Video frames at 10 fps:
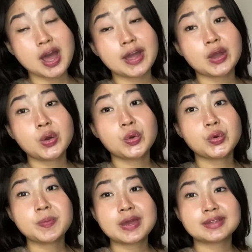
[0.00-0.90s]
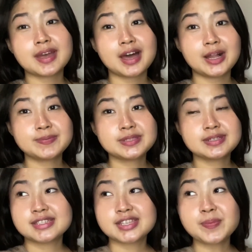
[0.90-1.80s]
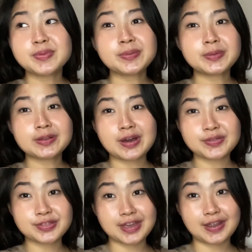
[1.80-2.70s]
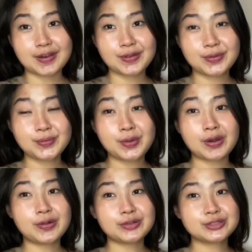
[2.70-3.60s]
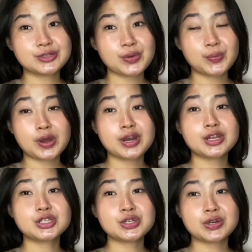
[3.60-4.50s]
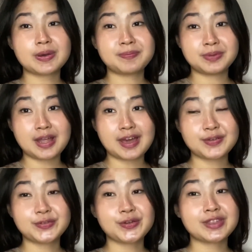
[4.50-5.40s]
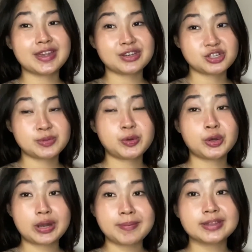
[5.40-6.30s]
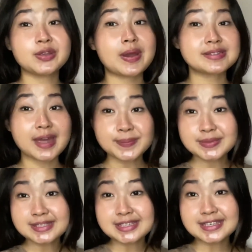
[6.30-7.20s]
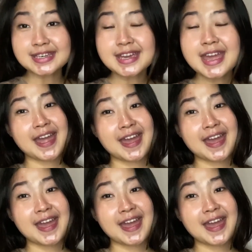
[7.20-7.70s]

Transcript: I hope it helps some people out there who are also wanting to apply for the internship program at US Embassy.